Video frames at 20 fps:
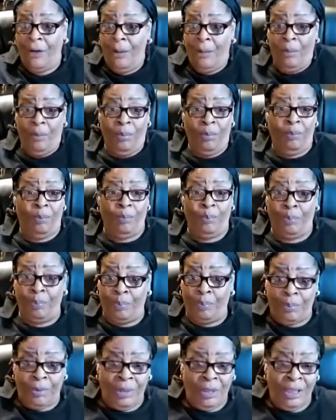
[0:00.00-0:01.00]
for
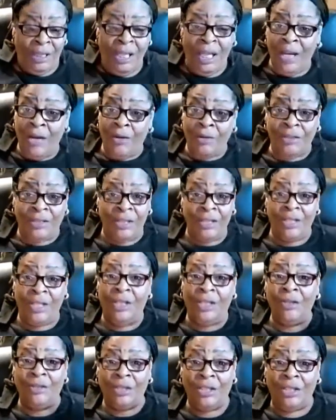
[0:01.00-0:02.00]
years and
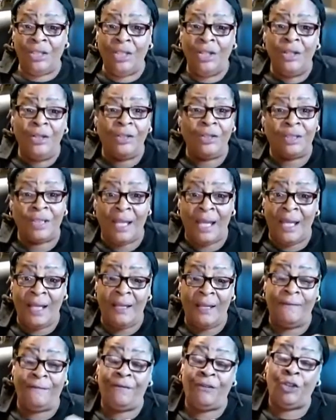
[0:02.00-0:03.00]
years and years,
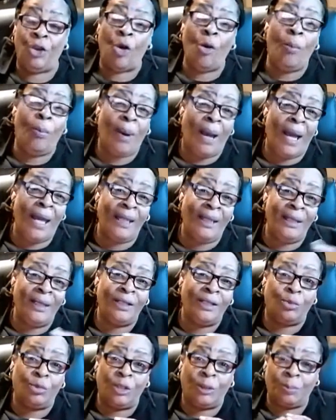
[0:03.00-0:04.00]
and if Joe
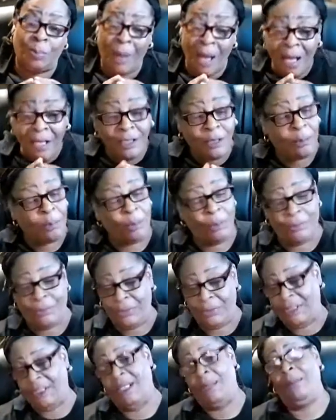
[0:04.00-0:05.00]
Biden is
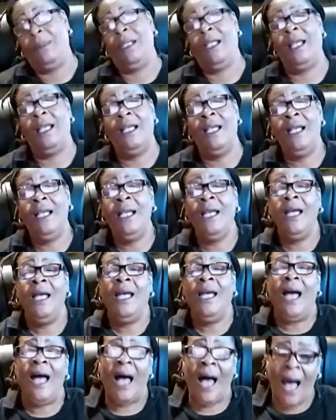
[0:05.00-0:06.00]
responsible for some of that,
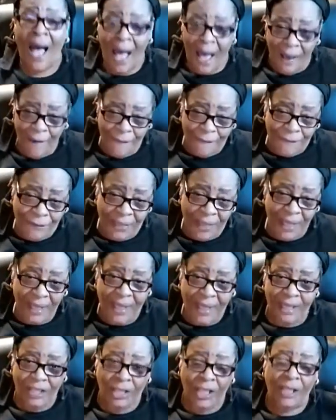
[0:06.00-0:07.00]
I
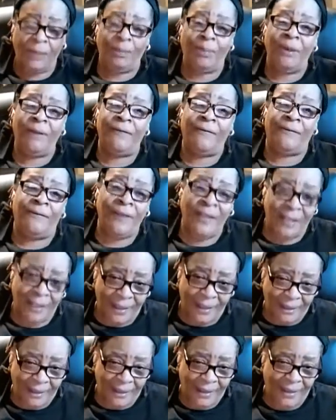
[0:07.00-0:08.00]
think it just be
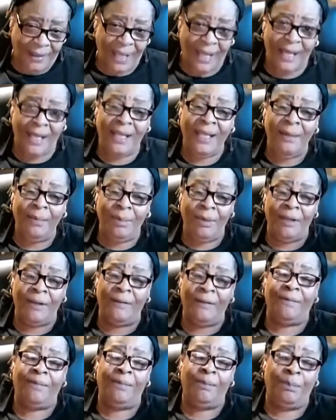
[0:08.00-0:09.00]
fitting that he be
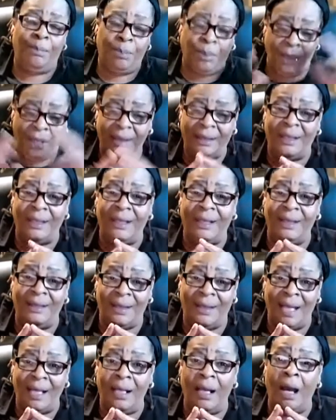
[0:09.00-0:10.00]
the
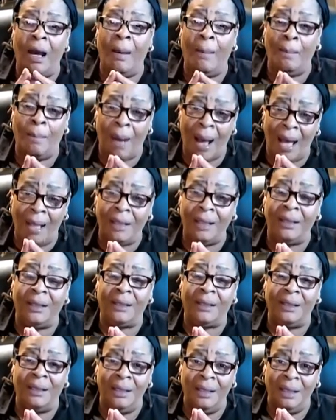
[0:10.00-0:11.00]
president that
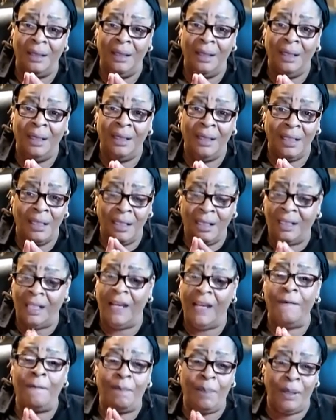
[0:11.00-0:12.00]
abolished the
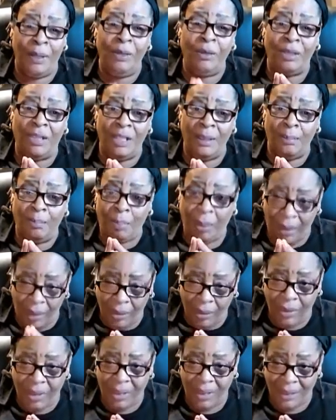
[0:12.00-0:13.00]
death penalty,
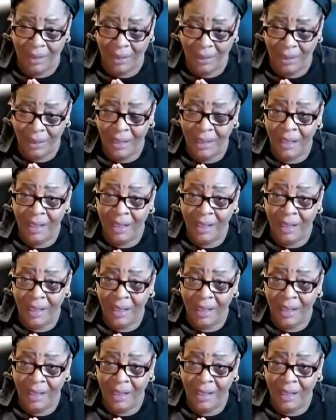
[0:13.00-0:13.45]
period.